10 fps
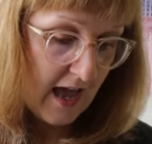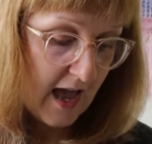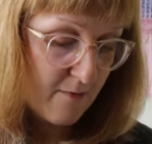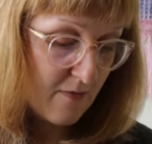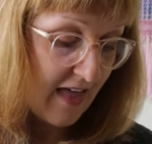
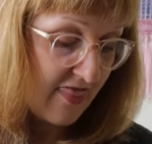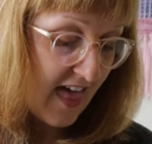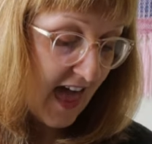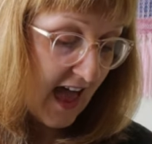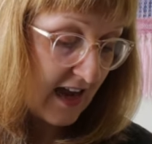And
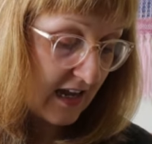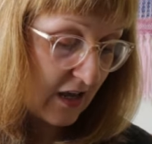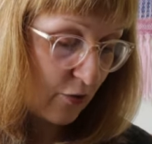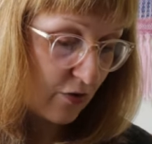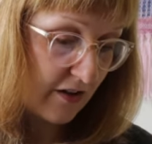then
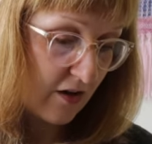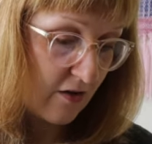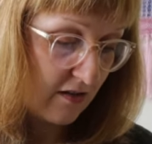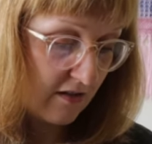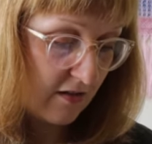it also
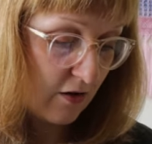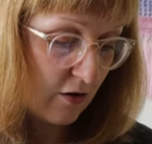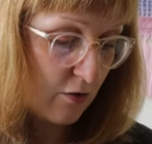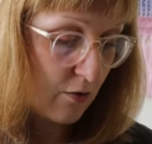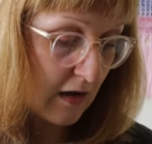goes
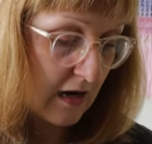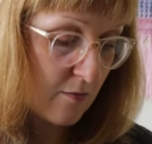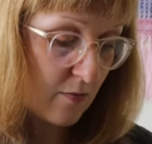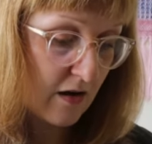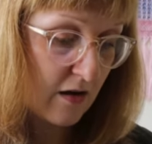into a
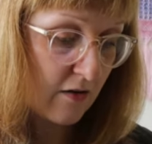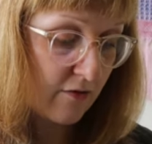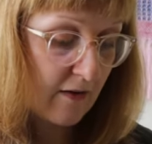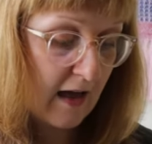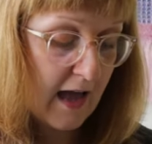number of,